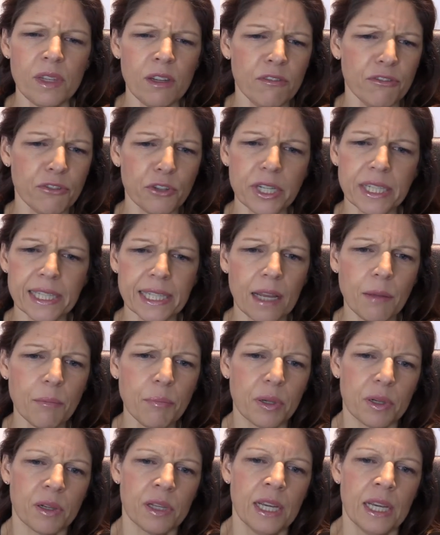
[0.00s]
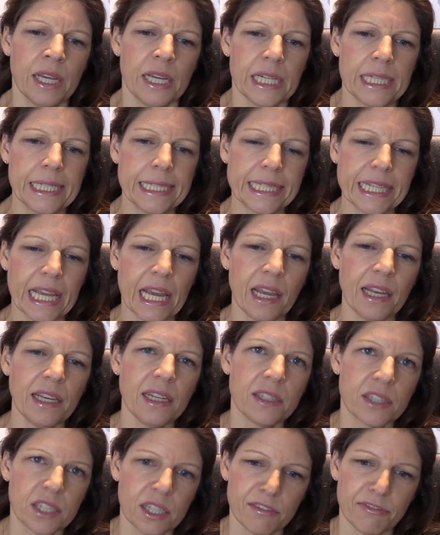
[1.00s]
For example,
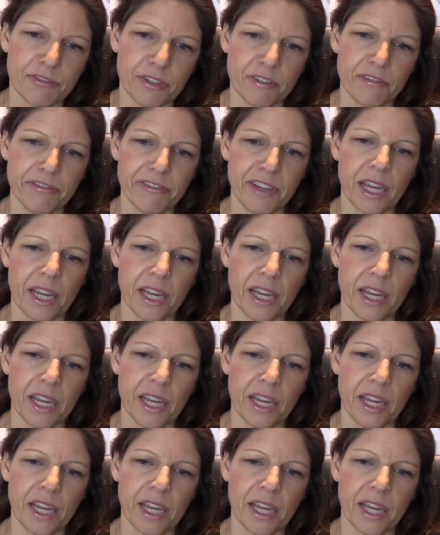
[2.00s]
entirely different